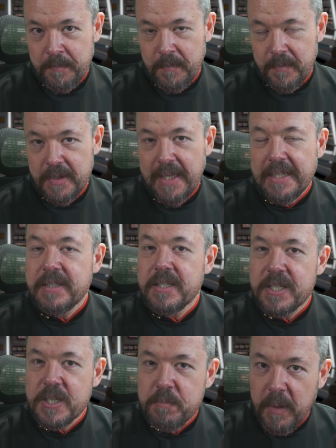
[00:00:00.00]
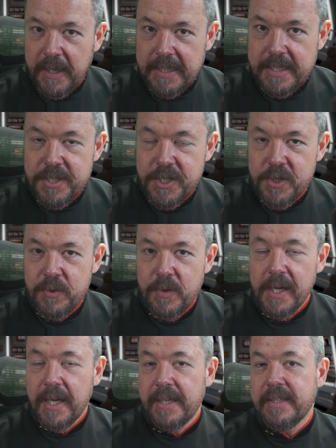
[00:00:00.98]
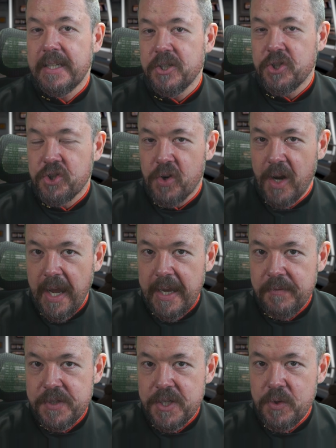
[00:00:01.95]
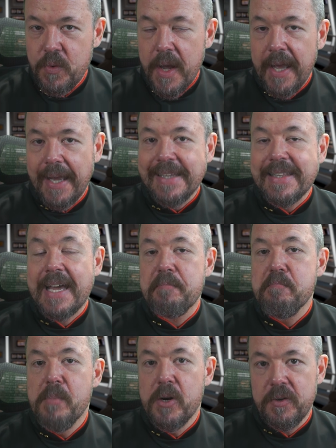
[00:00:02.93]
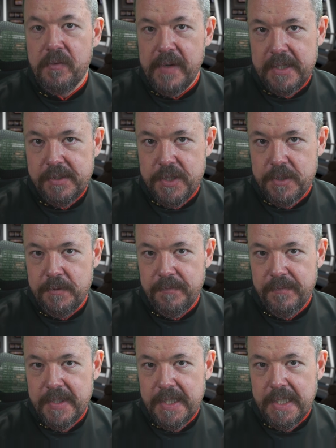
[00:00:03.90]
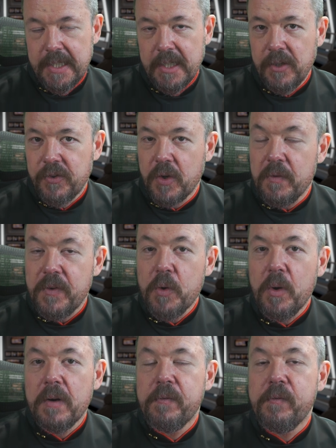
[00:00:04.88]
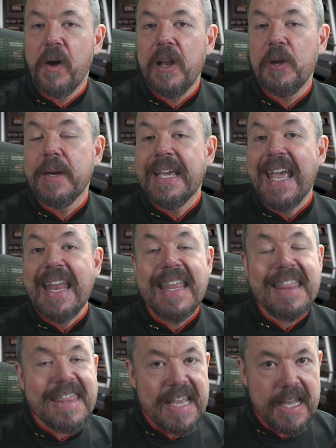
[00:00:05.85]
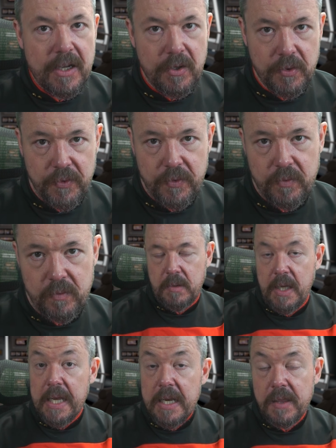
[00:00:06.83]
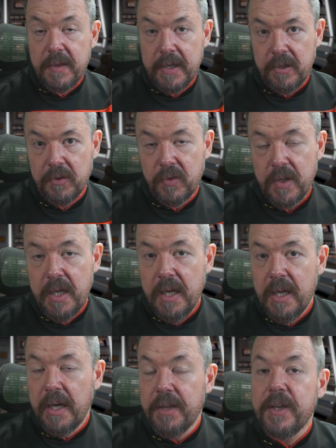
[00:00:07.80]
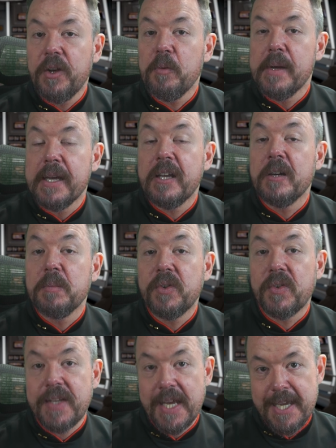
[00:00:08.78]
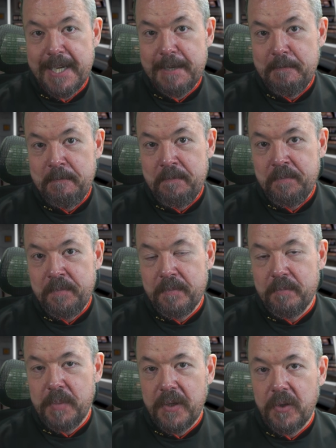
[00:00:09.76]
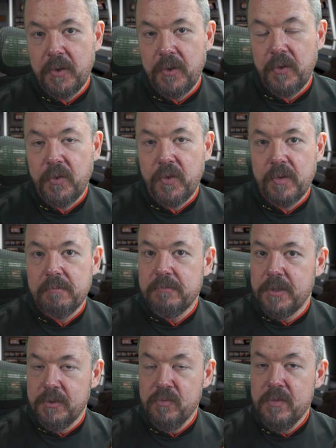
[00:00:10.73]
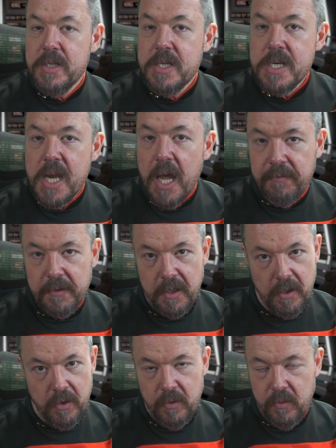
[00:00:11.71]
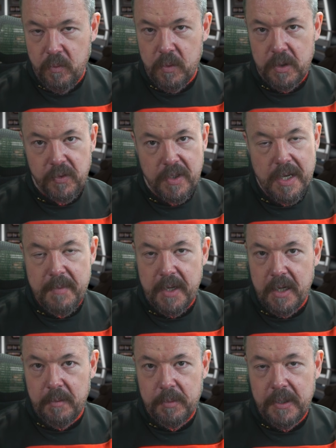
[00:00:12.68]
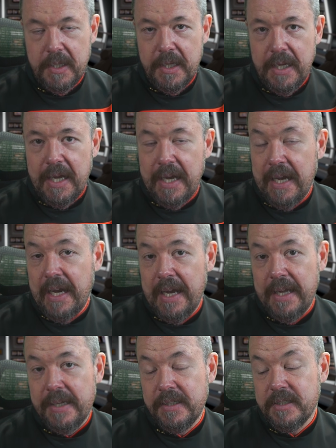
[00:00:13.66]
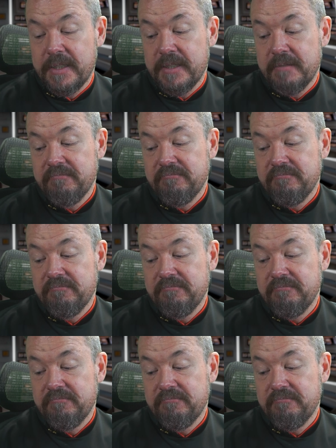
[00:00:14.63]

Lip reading: that inspires you and that drives you and that motivates you. So if you are following anything else, I think you're making a mistake, because you never know what's coming up. And